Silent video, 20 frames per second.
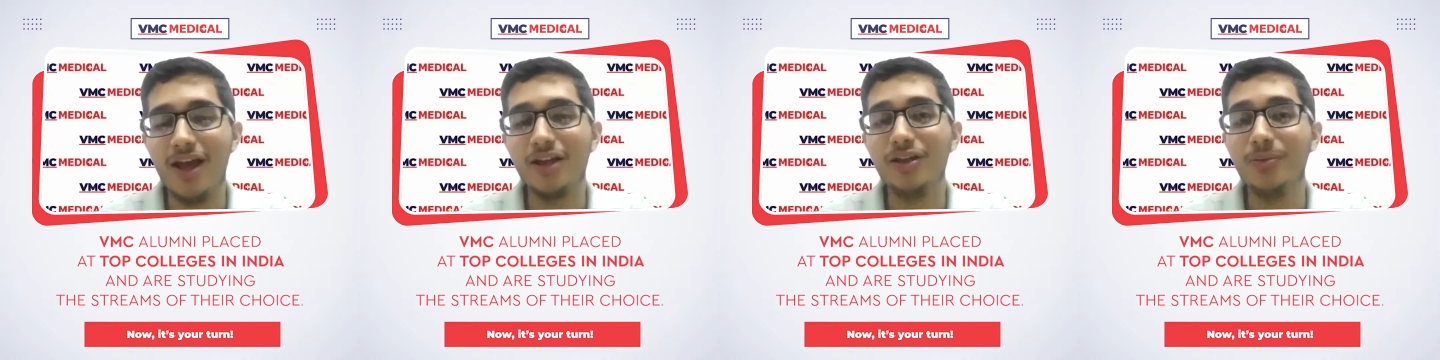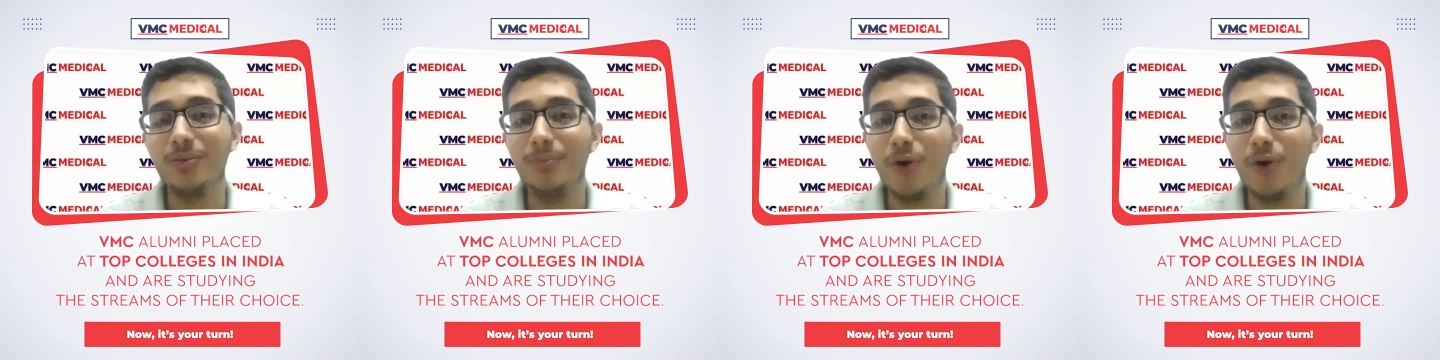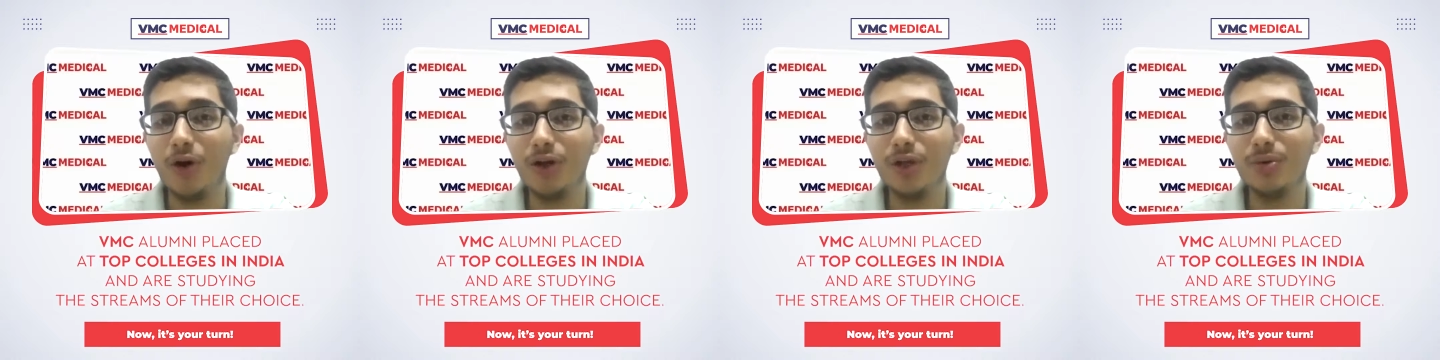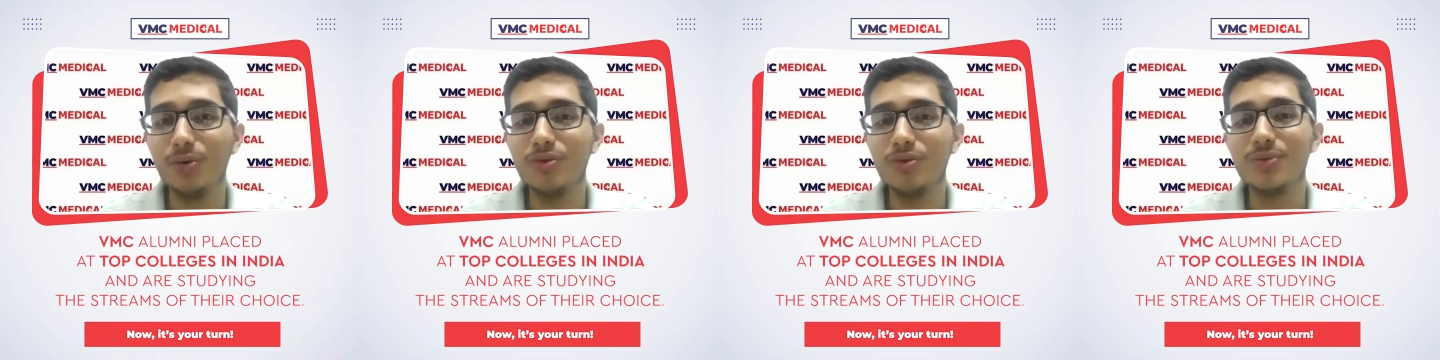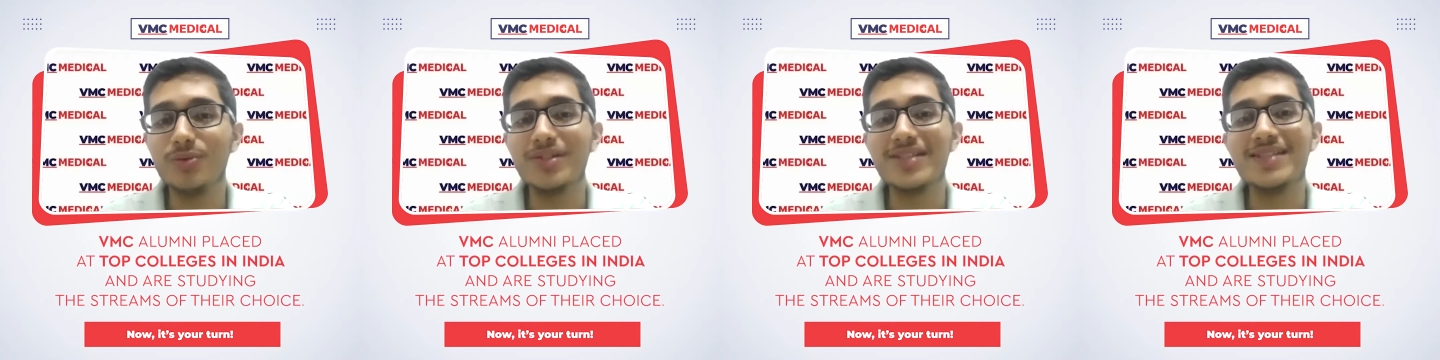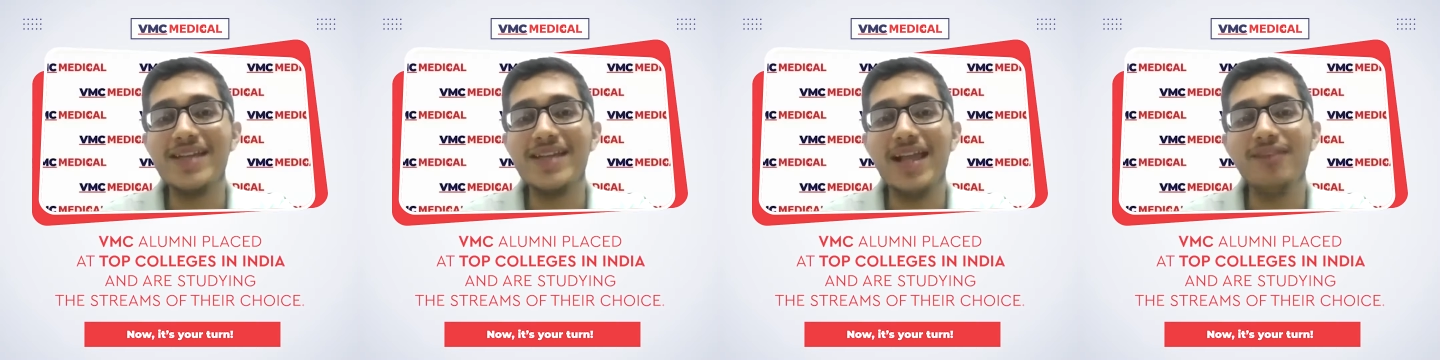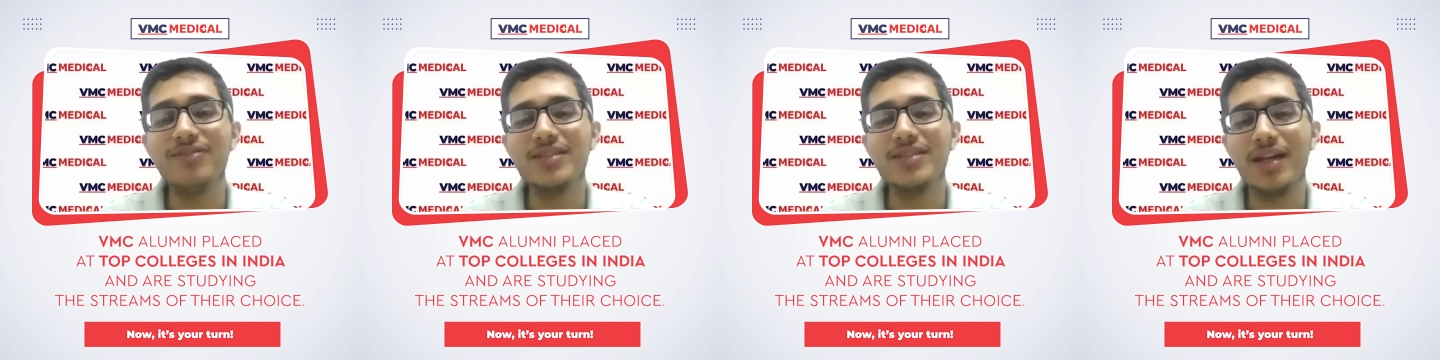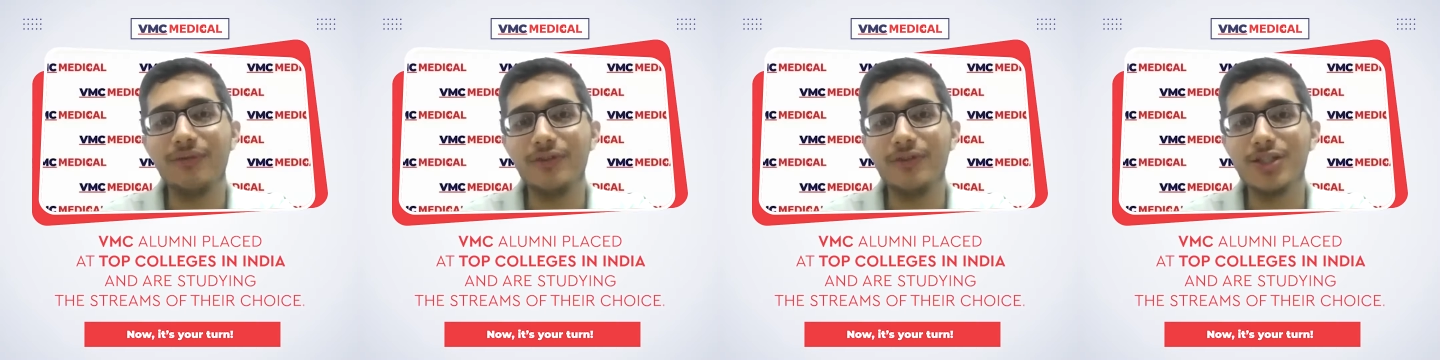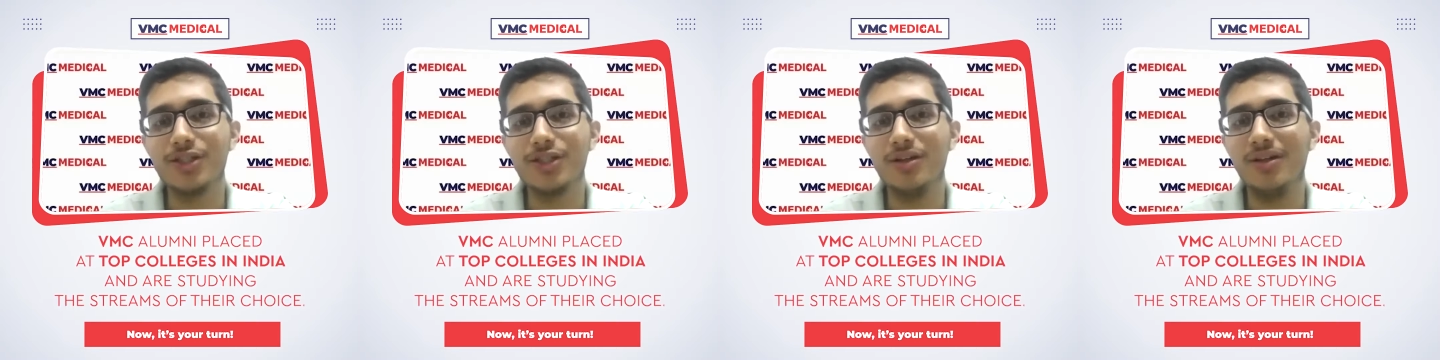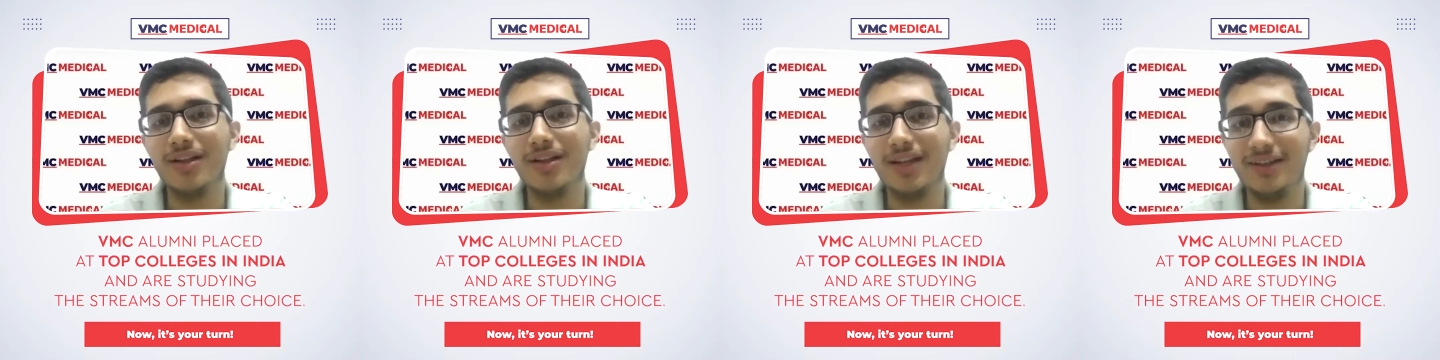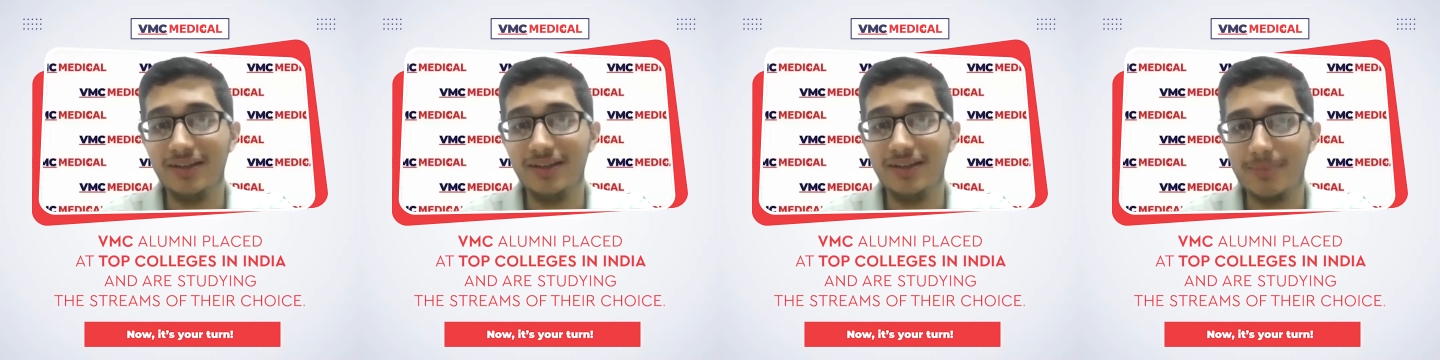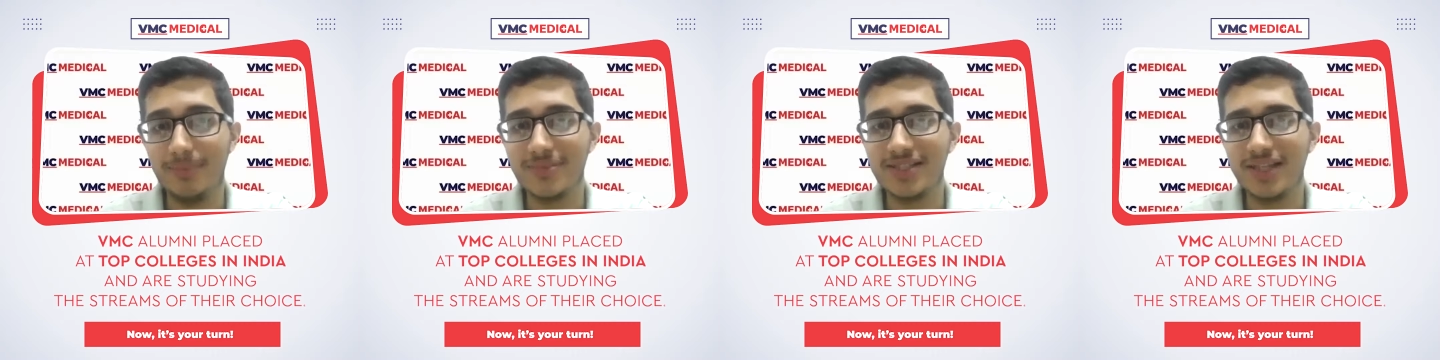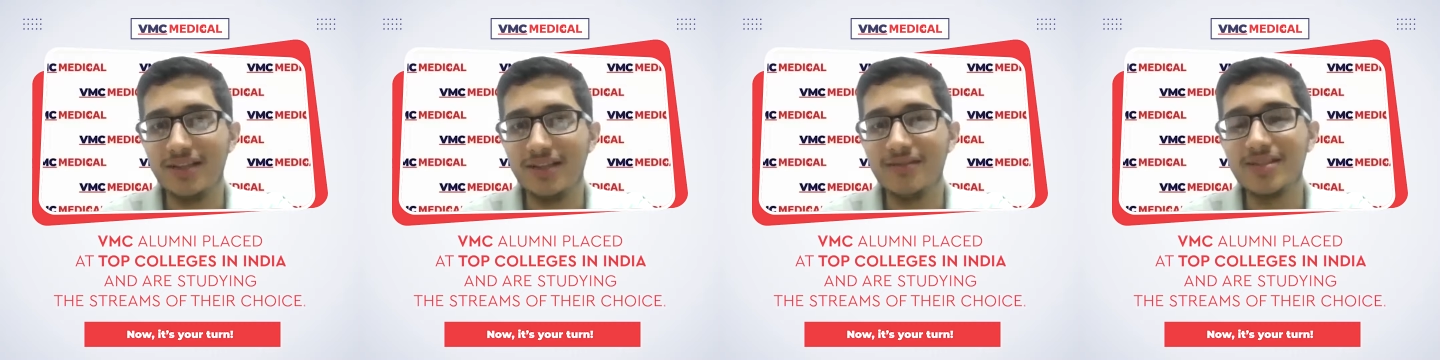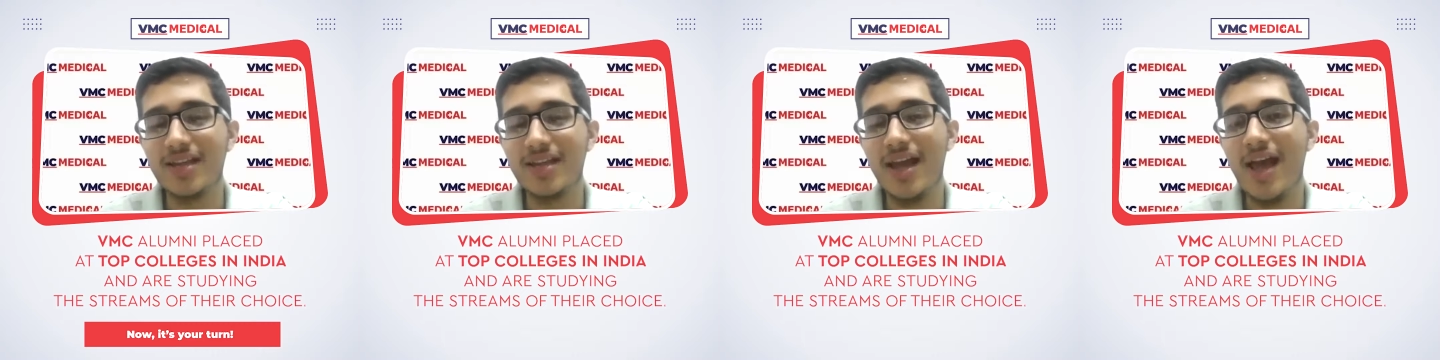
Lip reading: The modules were self-sufficient in themselves